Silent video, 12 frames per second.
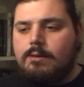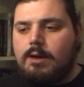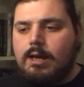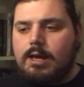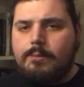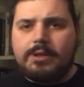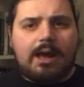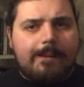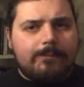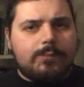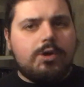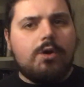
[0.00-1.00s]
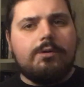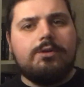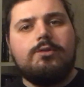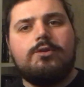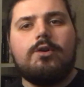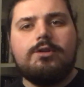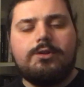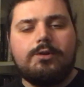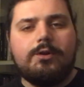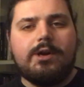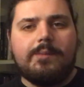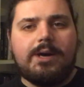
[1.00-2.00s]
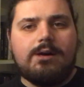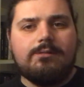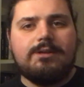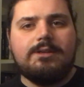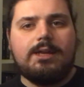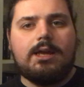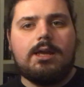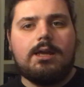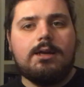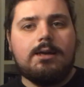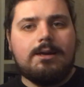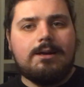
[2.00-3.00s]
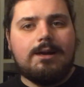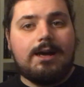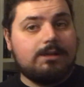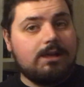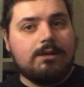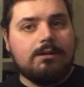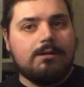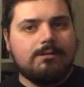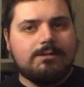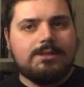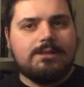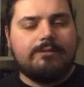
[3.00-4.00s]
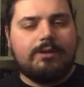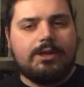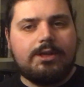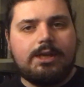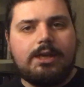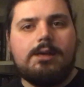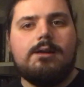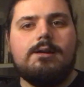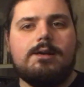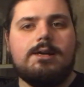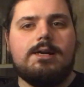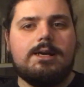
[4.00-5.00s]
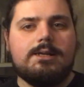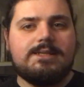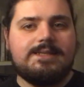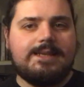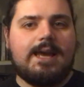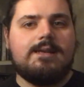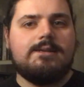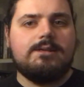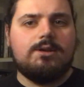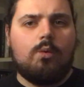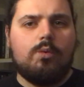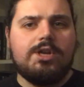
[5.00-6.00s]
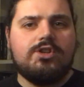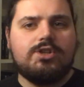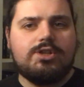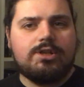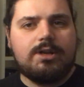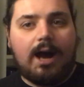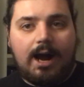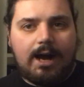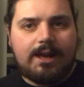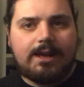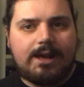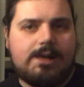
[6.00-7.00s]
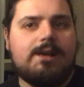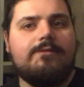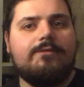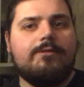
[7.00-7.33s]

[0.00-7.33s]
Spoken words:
But I'm going to talk to you about the another Stephen King set which I have